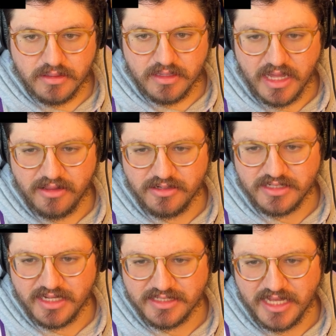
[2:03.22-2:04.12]
That
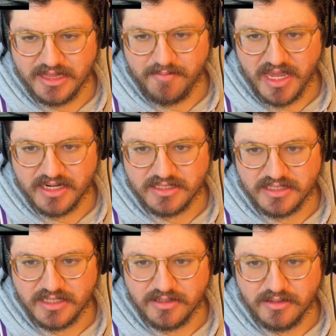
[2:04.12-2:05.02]
looks like, is that the Man of
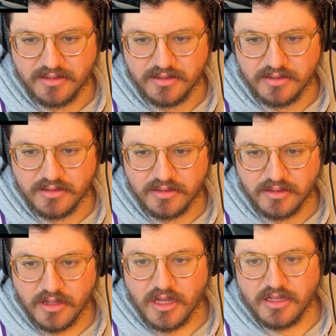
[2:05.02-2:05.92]
Steel?
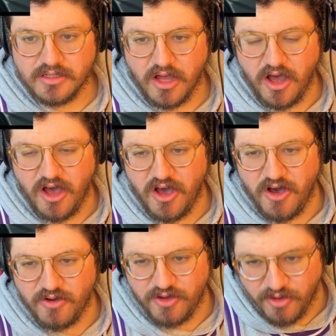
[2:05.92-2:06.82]

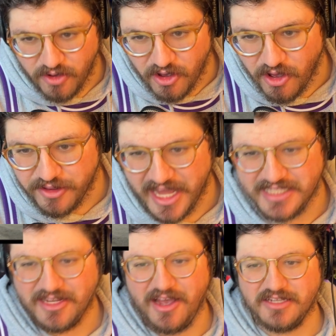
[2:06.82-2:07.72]
Oh, cool,
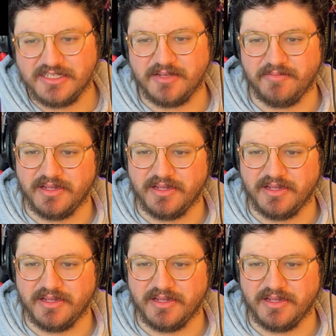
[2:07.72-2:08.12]
that's awesome.